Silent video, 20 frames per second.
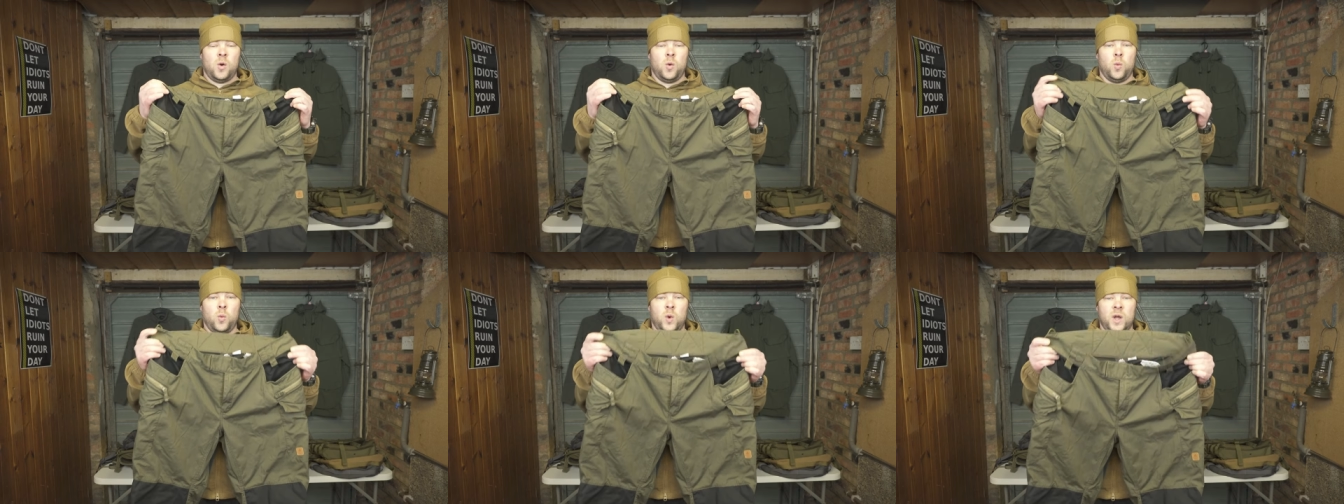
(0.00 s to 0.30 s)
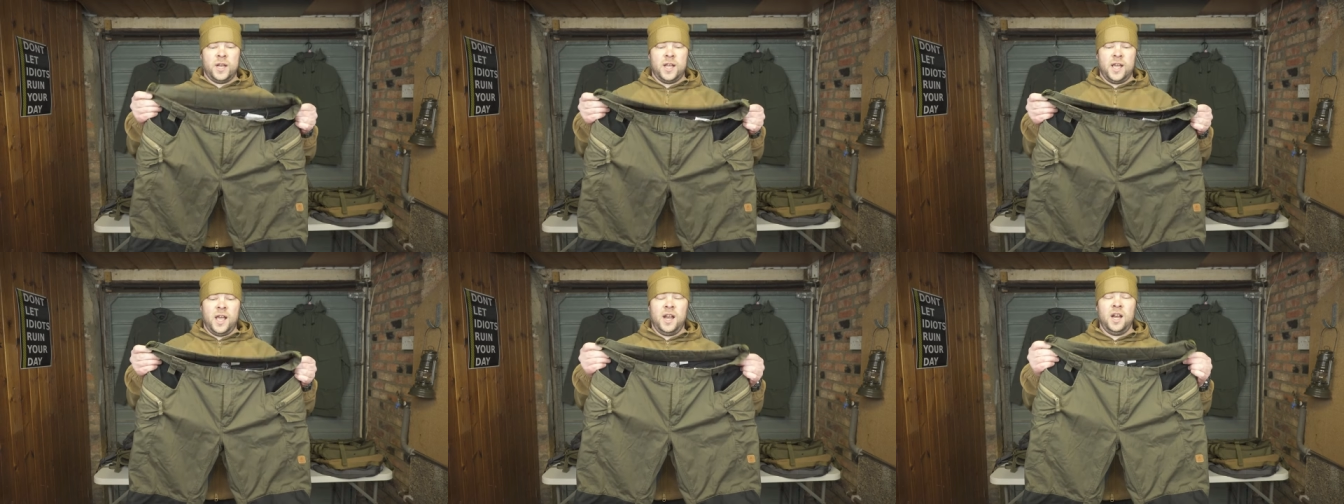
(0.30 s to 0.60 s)

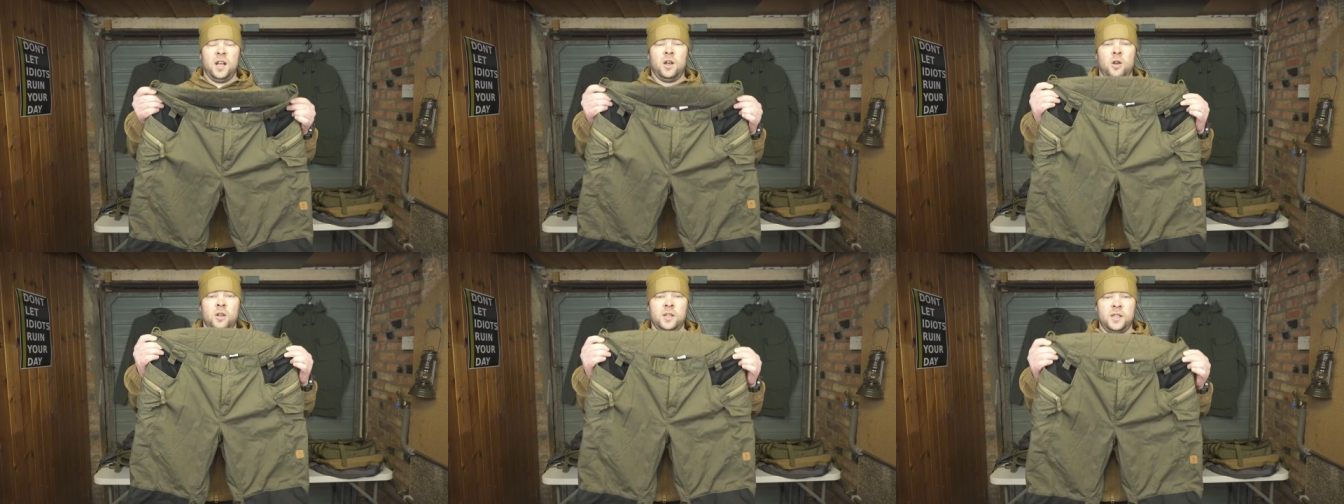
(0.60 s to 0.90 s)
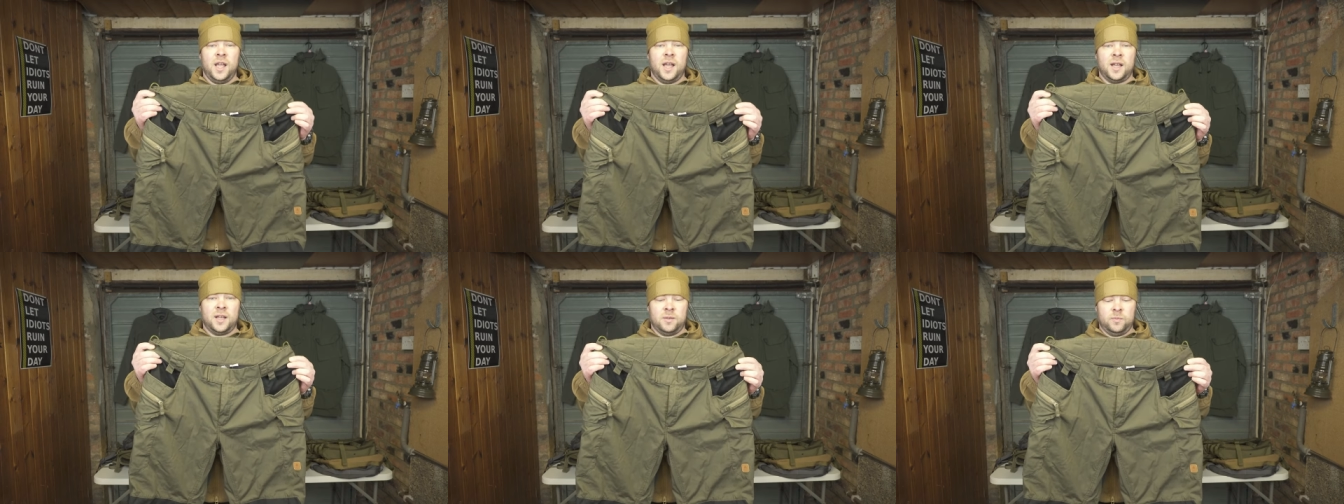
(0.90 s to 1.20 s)
when the
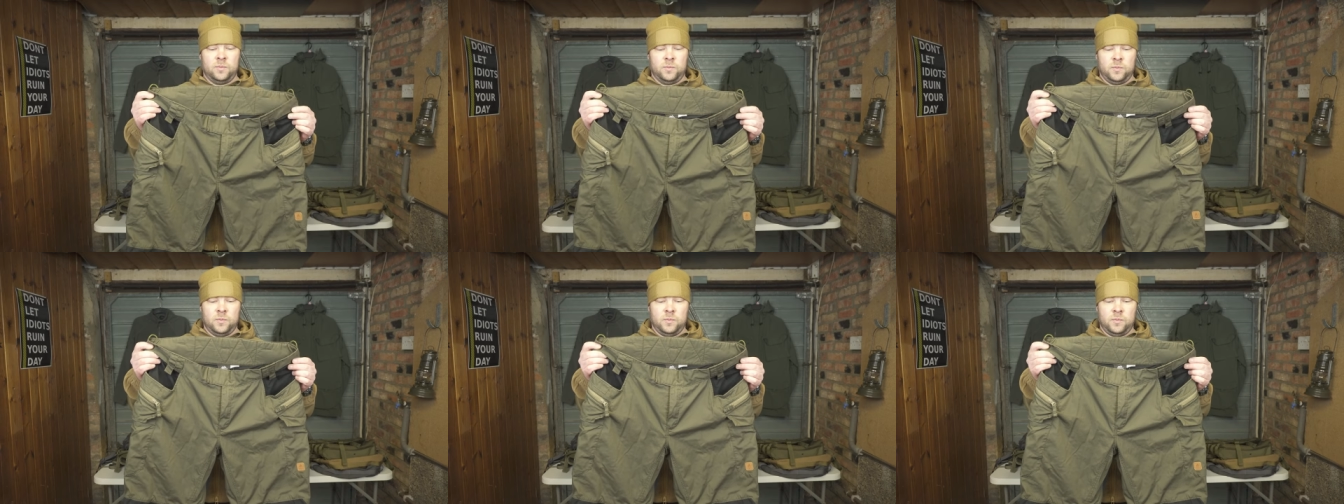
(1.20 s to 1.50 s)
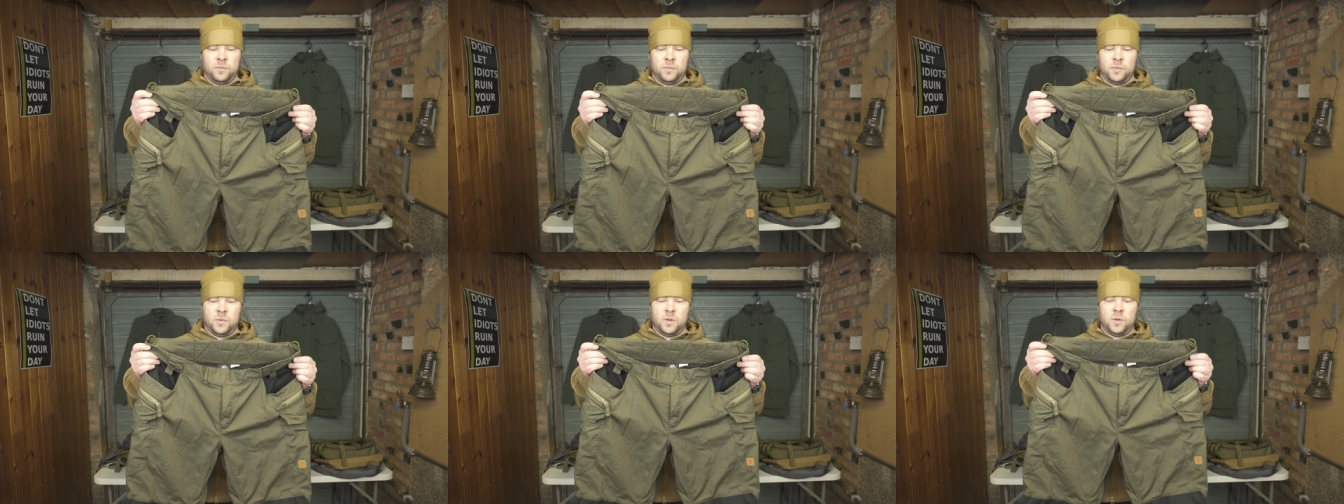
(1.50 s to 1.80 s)
Helikon-Tex
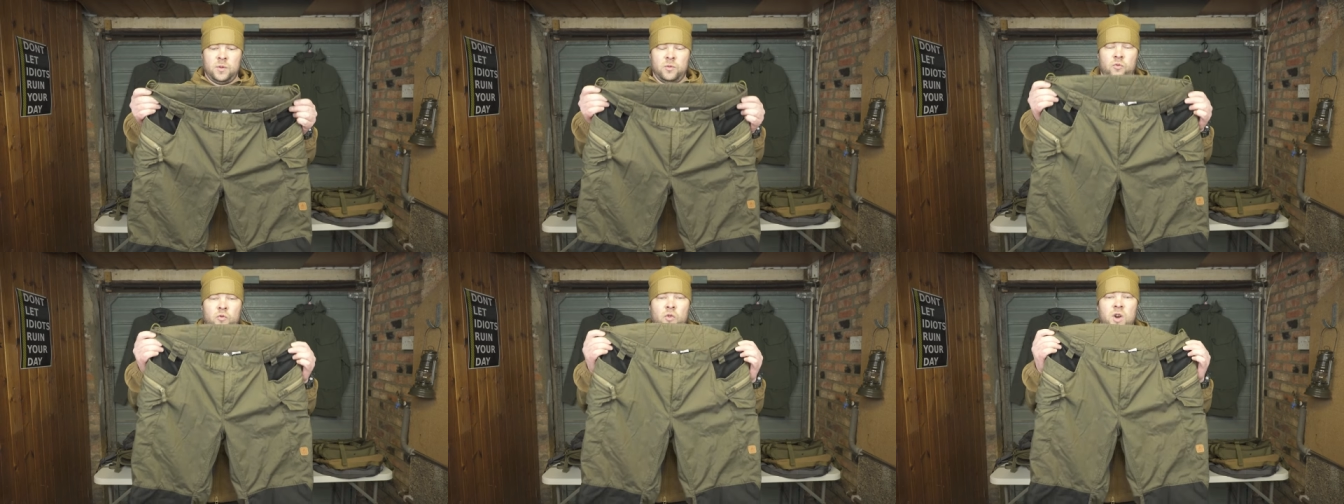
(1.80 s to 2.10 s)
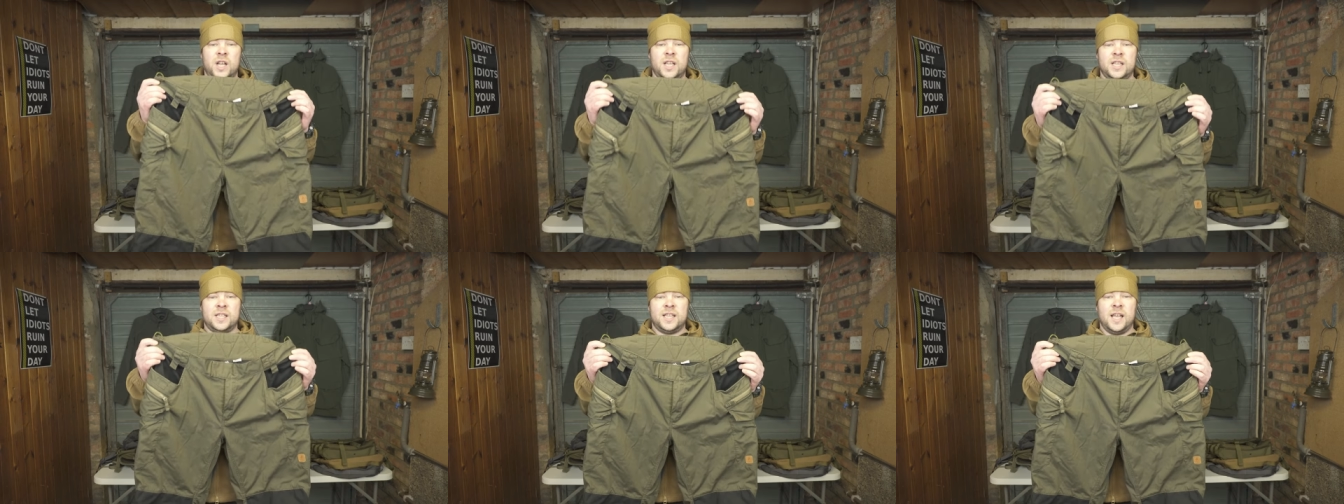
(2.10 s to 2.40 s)

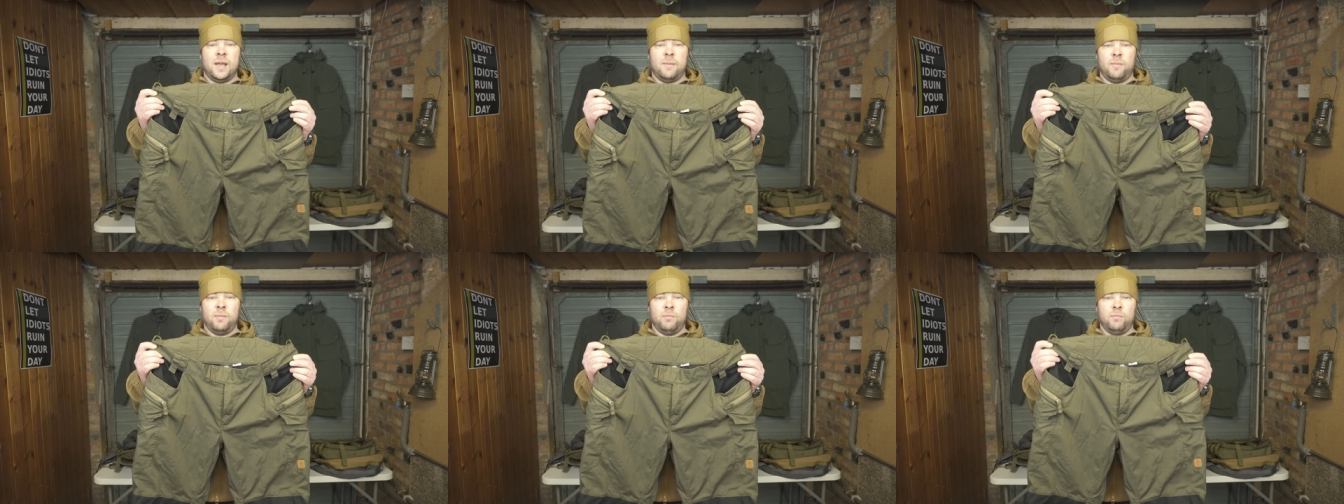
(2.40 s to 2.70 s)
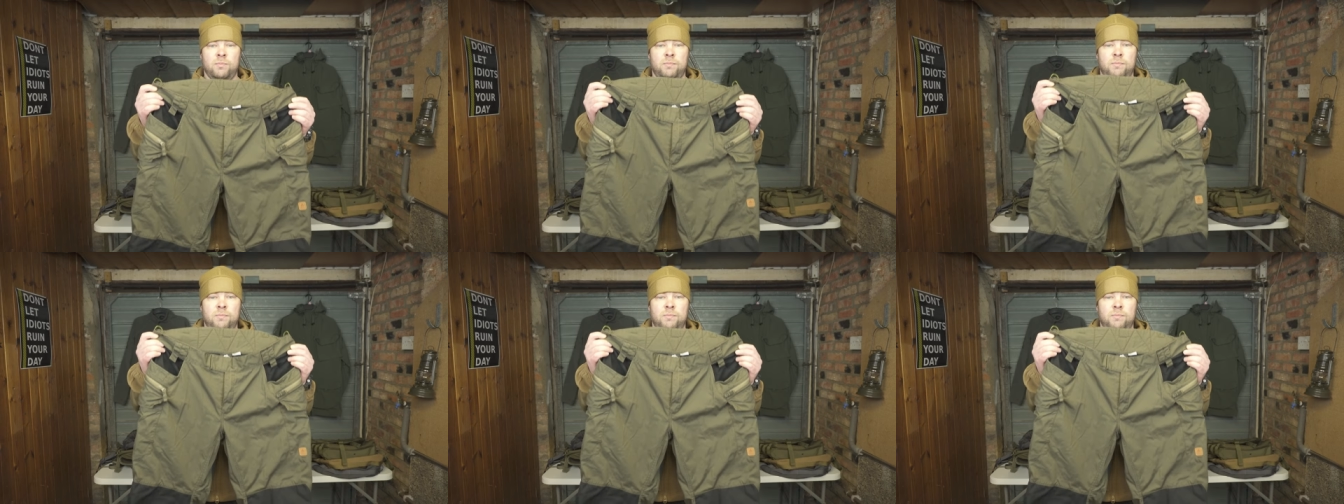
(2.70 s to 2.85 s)
released them